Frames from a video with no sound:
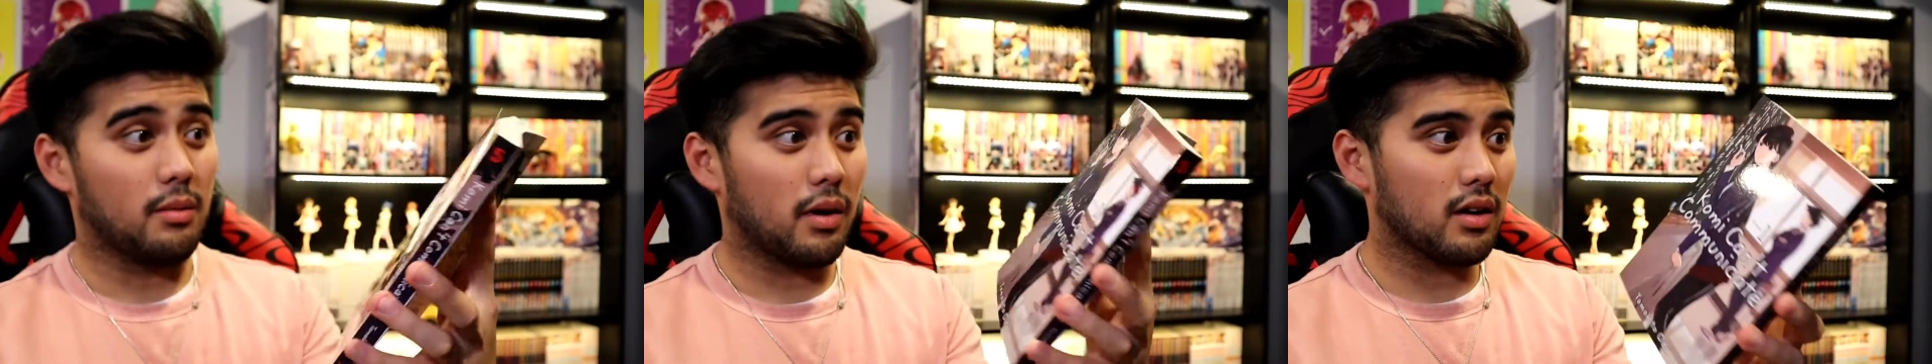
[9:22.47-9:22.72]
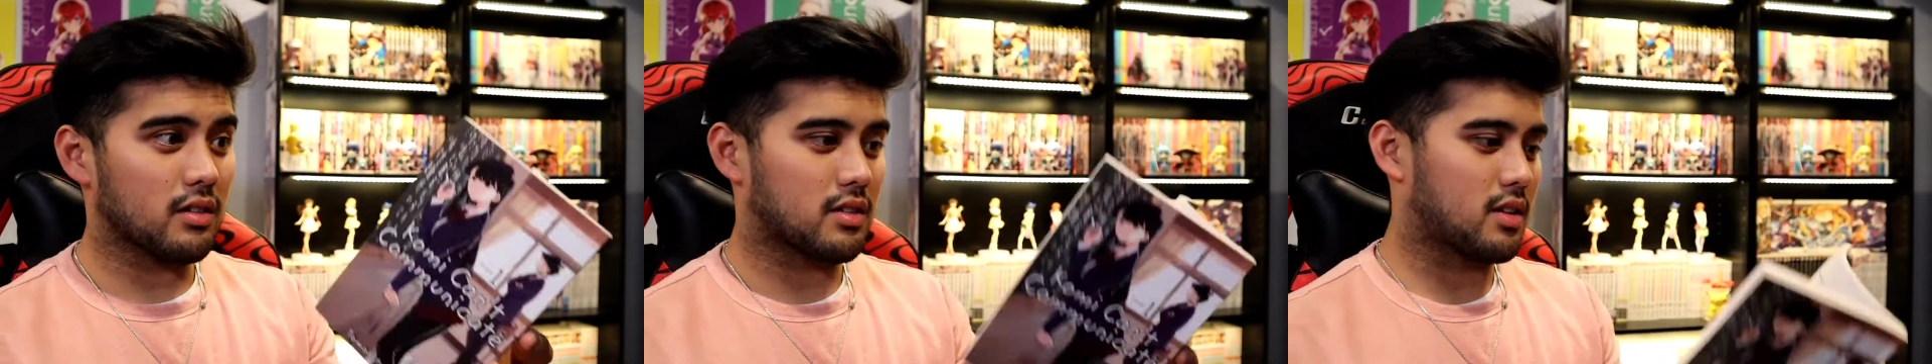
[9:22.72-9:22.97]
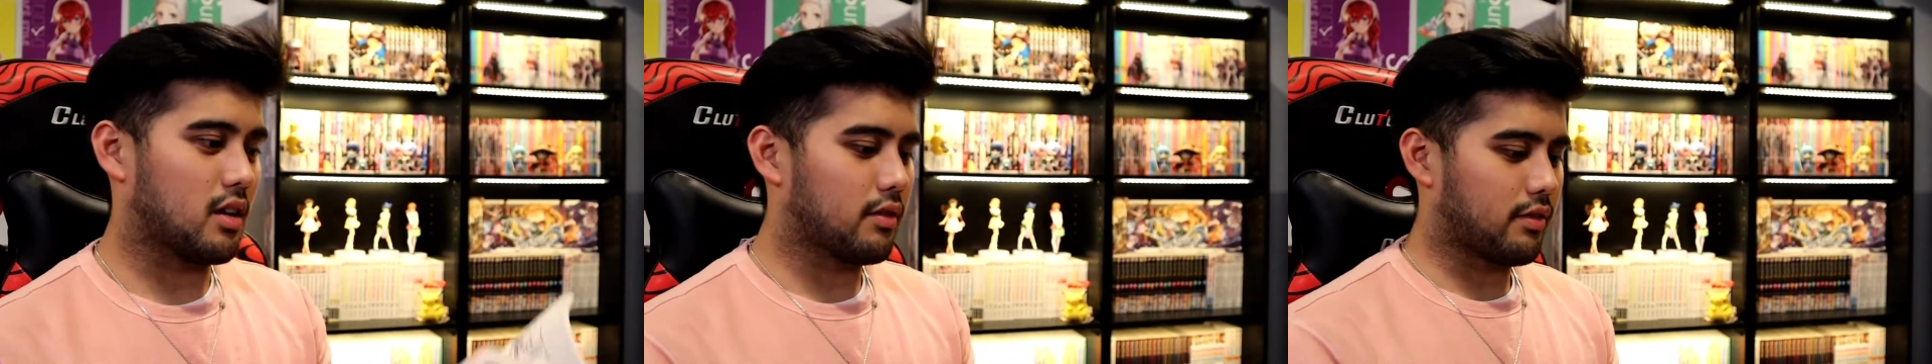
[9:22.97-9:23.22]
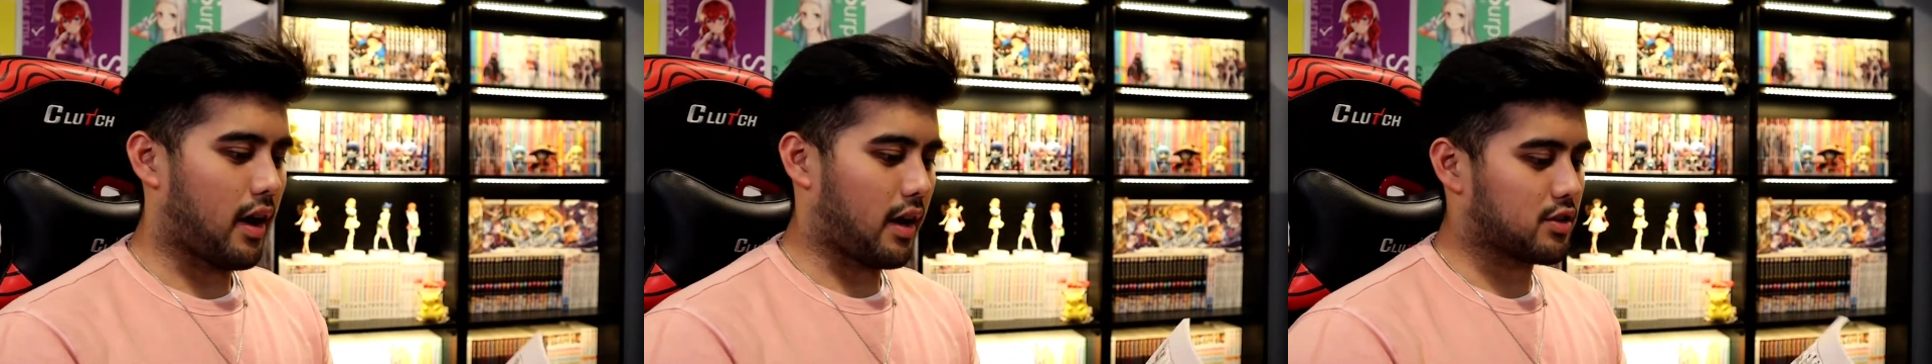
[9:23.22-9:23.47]
The manga
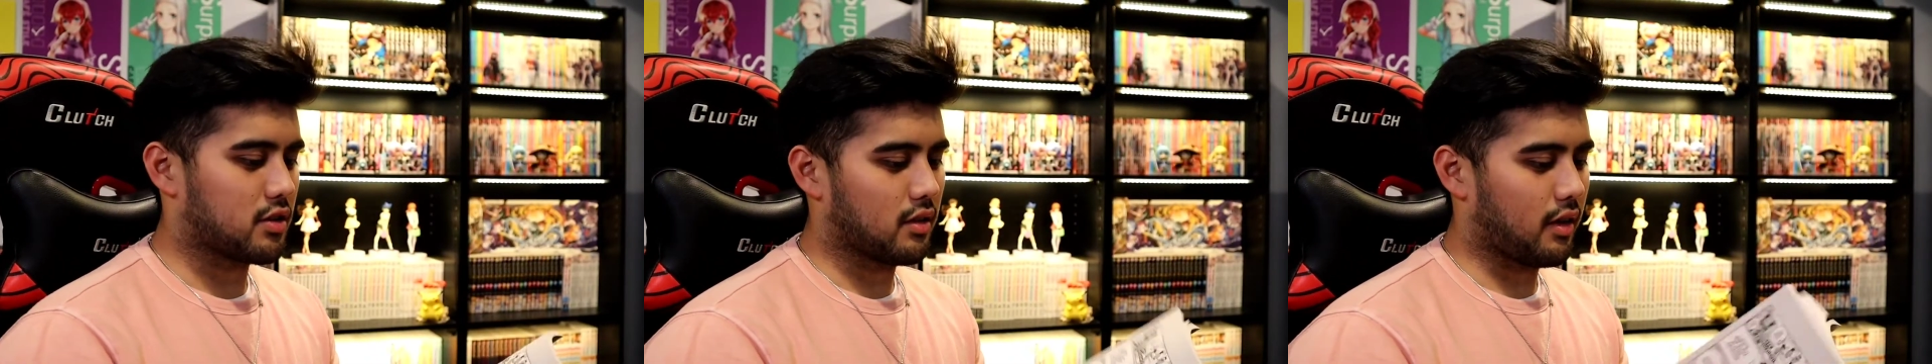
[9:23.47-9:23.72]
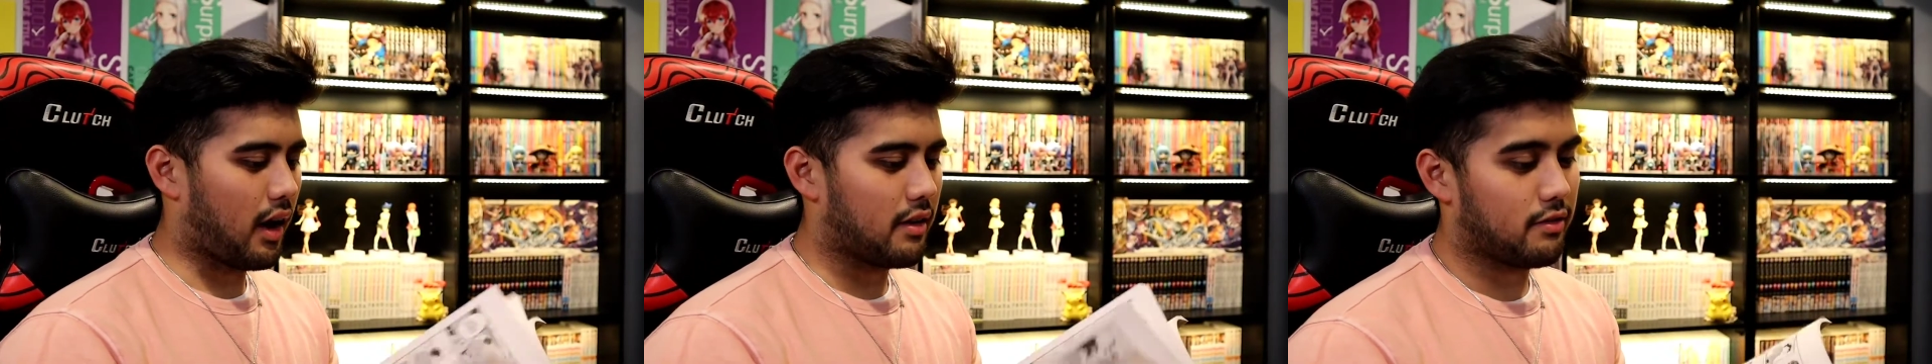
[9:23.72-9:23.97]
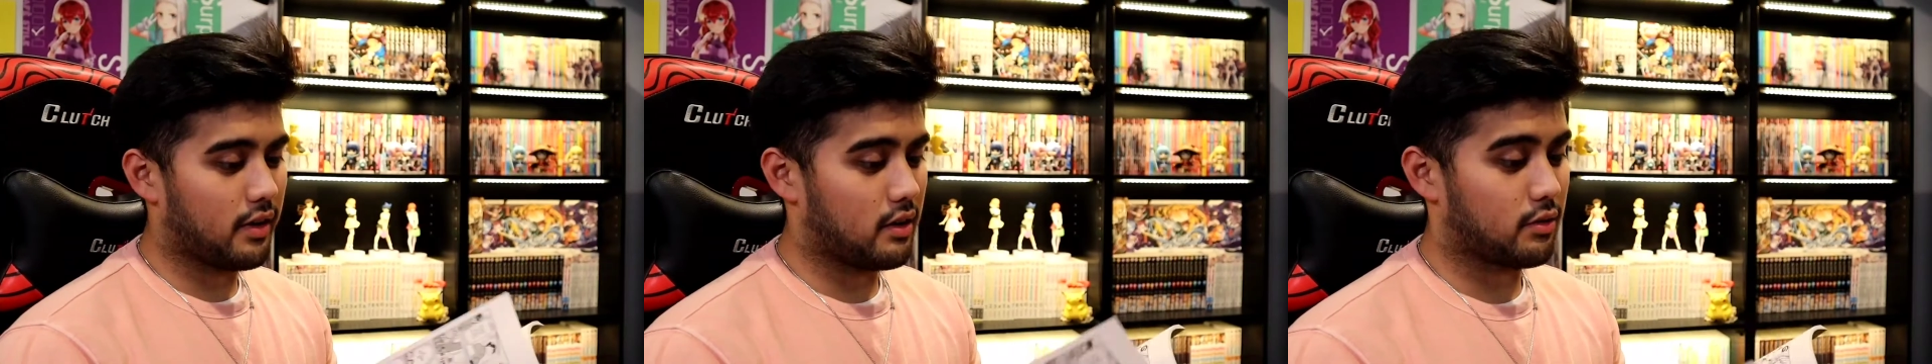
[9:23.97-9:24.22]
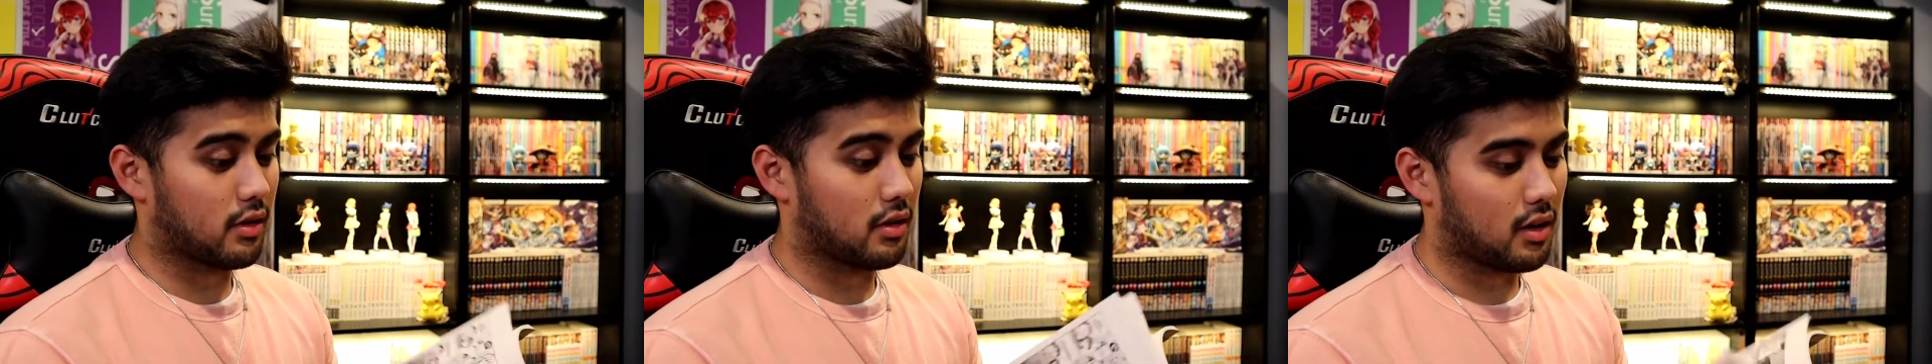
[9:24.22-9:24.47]
itself, actually, I
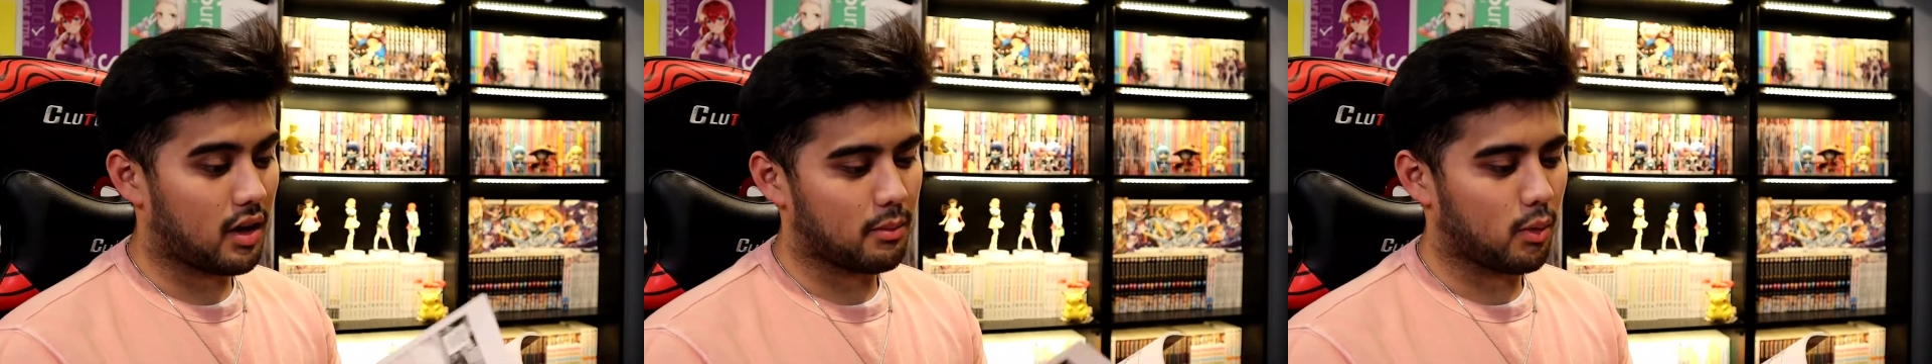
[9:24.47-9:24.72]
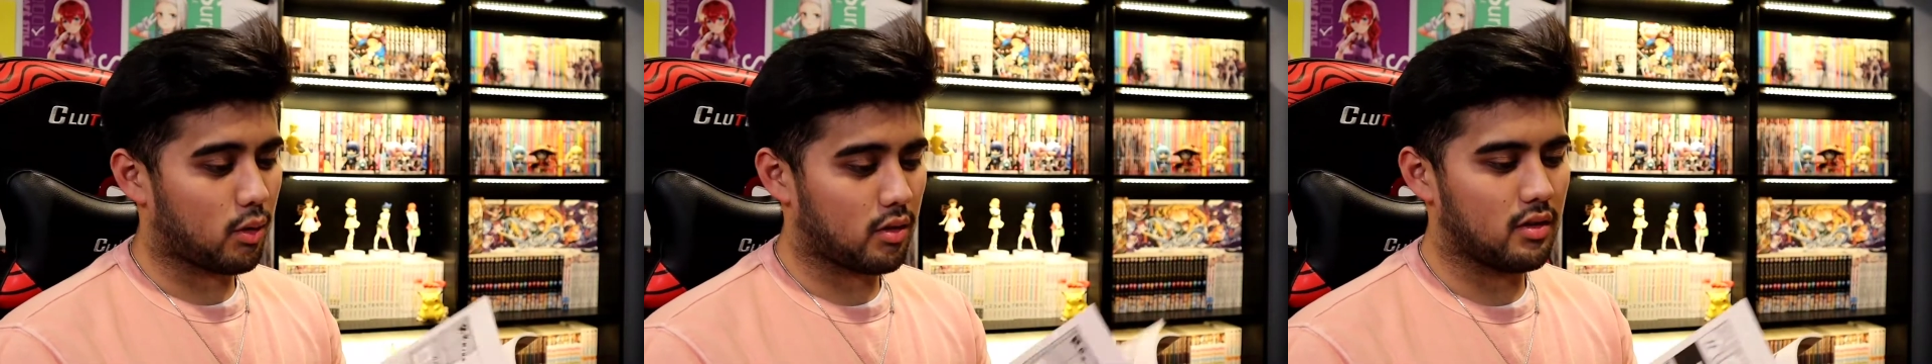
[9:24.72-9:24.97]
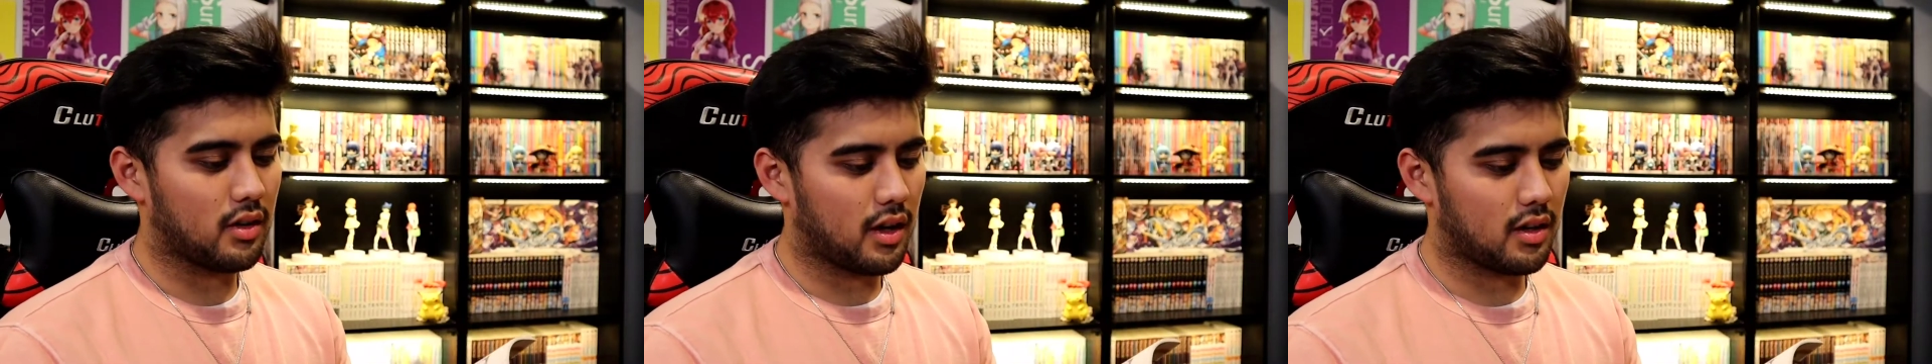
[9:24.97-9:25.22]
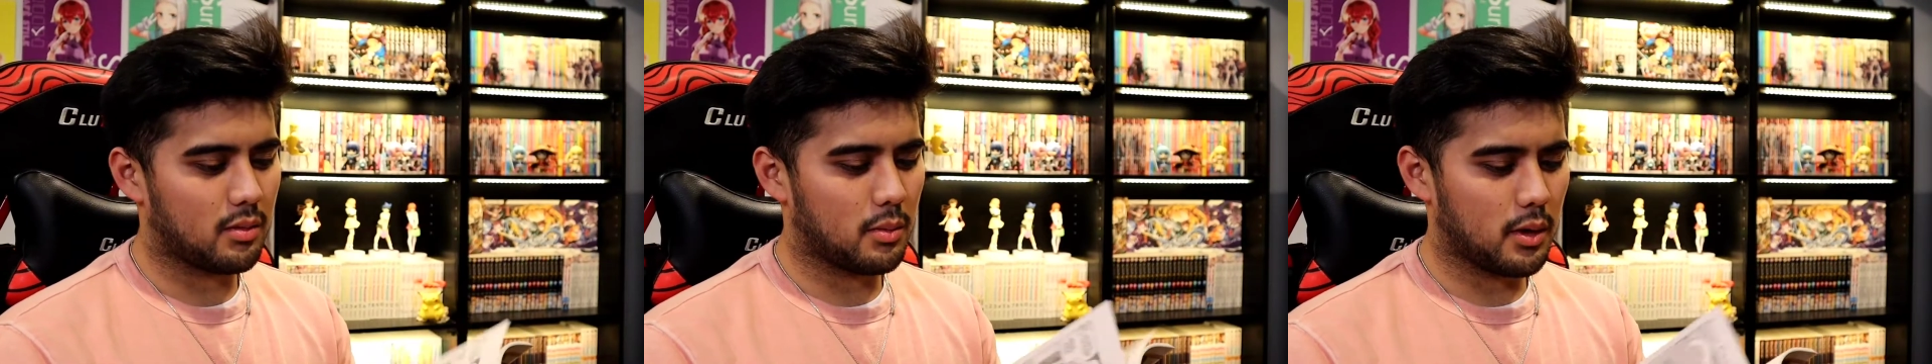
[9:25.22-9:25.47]
favor a lot more than
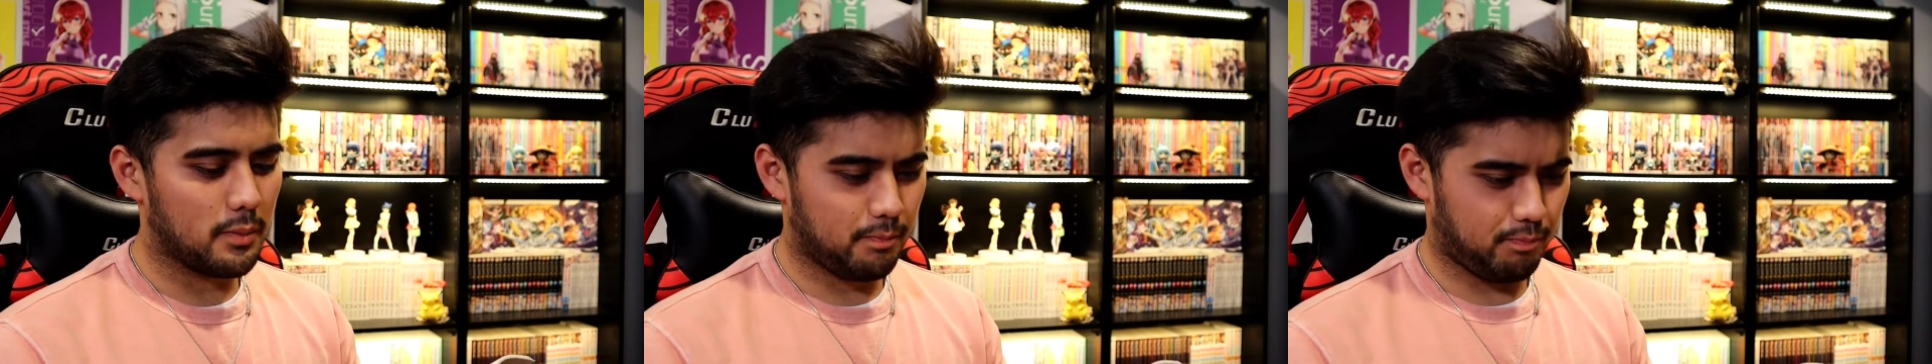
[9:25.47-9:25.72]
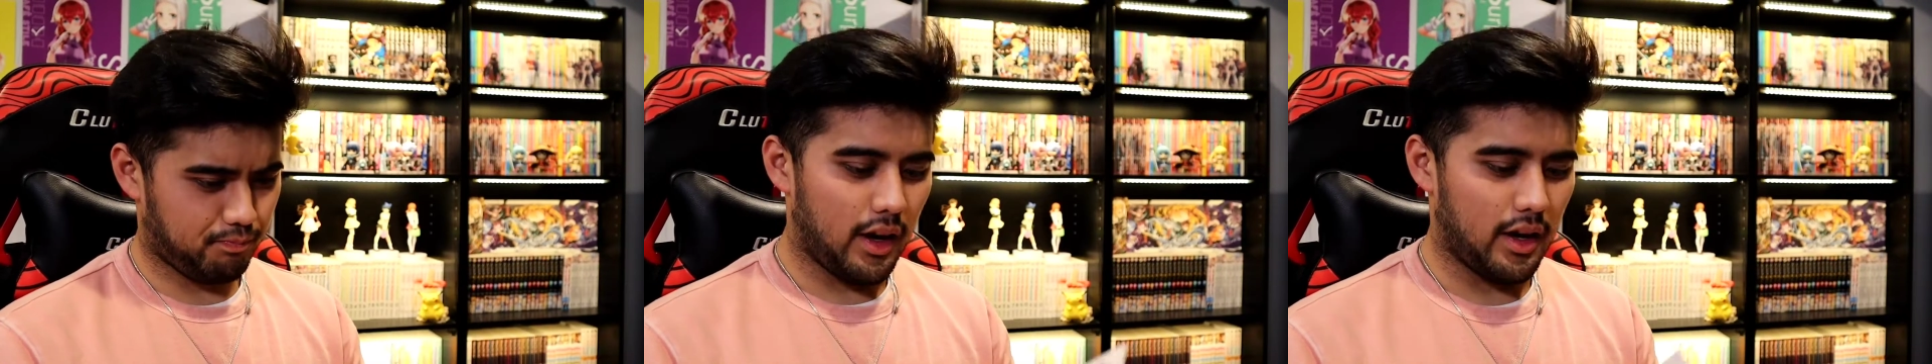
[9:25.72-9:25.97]
the anime.